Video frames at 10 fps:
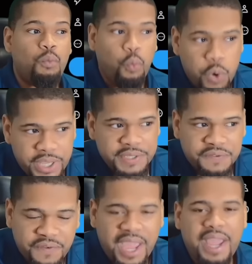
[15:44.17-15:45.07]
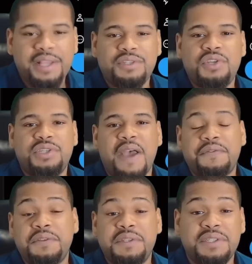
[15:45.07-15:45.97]
we as fans just have to
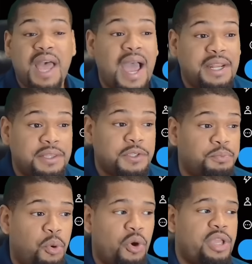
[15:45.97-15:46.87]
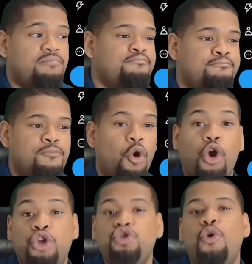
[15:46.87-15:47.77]
decide at this point, are
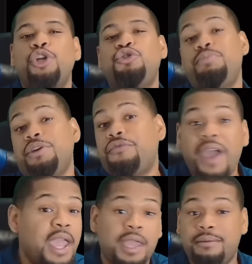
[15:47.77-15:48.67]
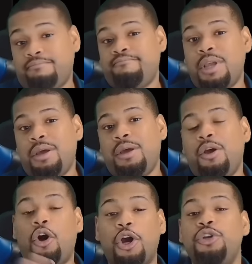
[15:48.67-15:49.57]
you going to be a fan?
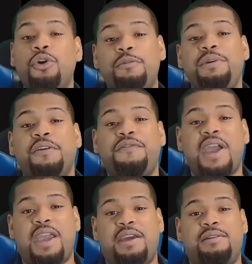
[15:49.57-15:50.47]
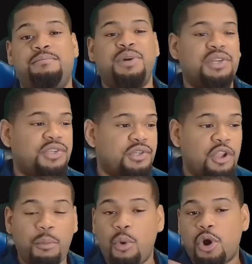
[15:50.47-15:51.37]
Are you going to be a fan? Because there's no
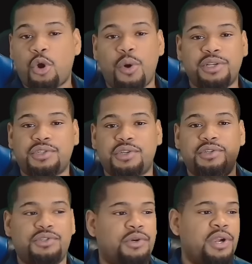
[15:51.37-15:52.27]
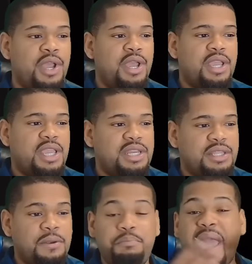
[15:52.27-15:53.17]
more questions or any
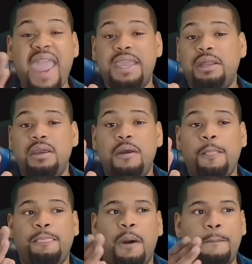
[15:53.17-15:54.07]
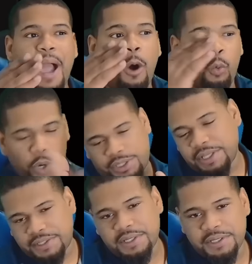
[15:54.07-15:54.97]
debate about what
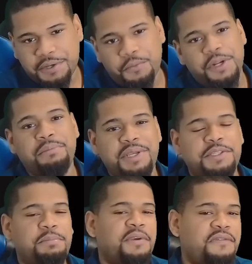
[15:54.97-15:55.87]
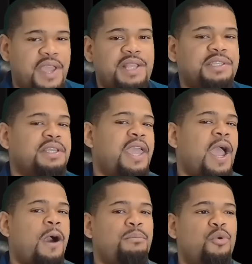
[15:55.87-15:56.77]
this is and what it means to be a fan to the
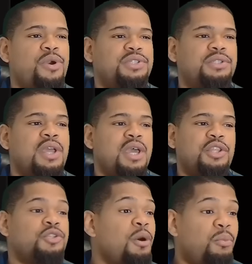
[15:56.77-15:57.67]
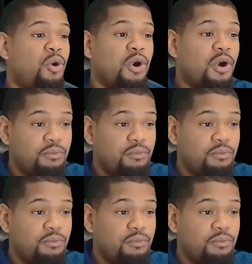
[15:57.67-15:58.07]
Cowboys. And there's no more